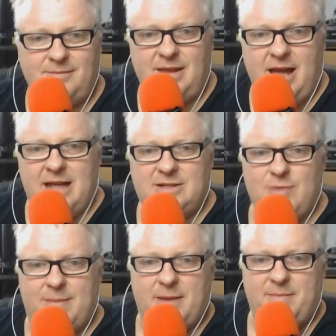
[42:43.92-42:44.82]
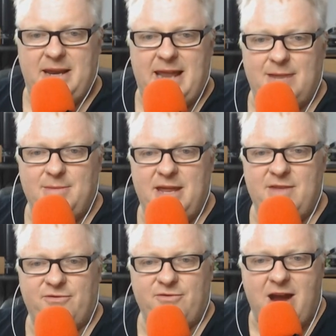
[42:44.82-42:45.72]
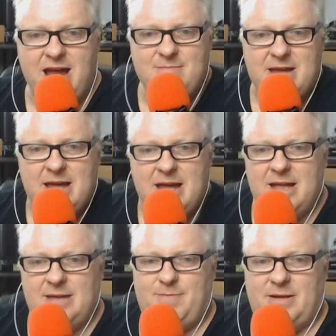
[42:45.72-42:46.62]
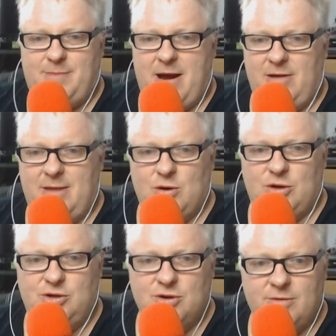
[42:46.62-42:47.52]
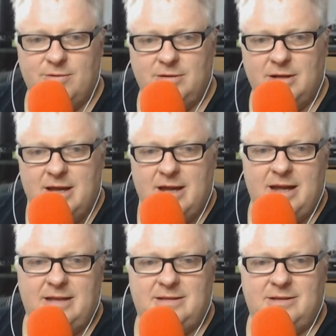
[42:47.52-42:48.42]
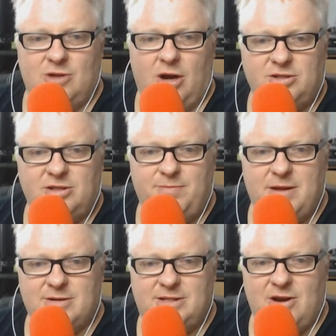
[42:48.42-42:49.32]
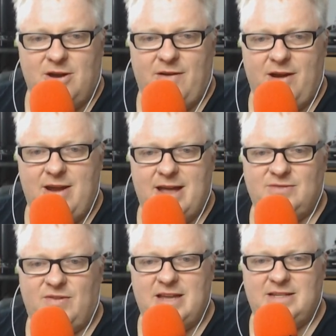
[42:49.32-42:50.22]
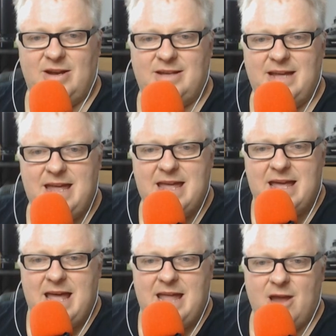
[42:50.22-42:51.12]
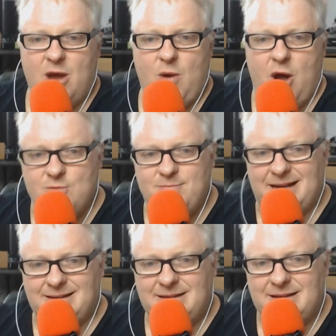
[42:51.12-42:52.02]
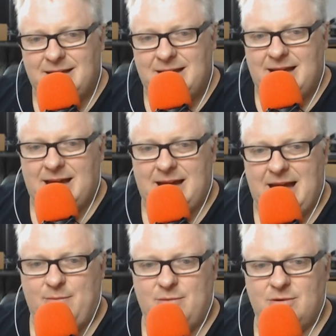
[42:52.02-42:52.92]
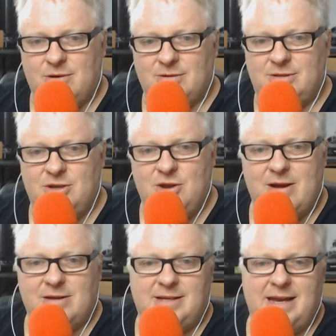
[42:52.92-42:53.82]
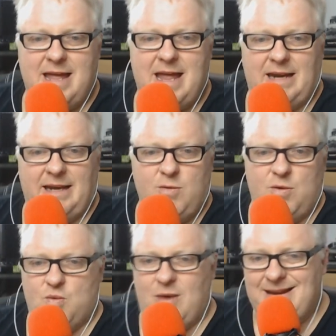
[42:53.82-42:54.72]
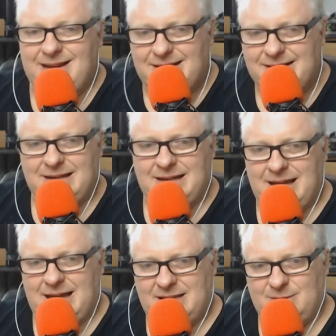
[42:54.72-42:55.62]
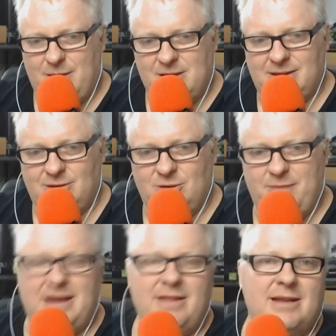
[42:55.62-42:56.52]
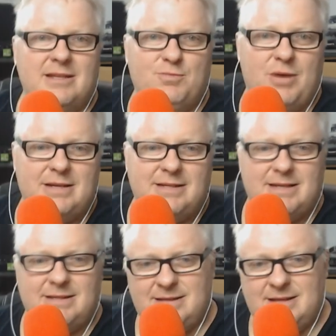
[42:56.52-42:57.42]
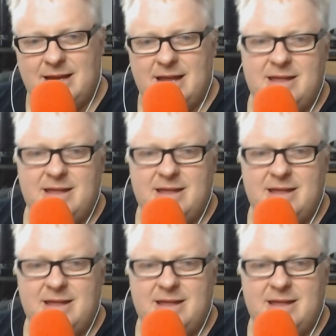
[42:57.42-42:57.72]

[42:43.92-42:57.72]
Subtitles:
It's wrapped up in an aluminium frame. It's apparently more durable. It's notched because the iPhone has Face ID. No home button. Apple calls the new LCD a liquid retina. Supposed to look better than its predecessors.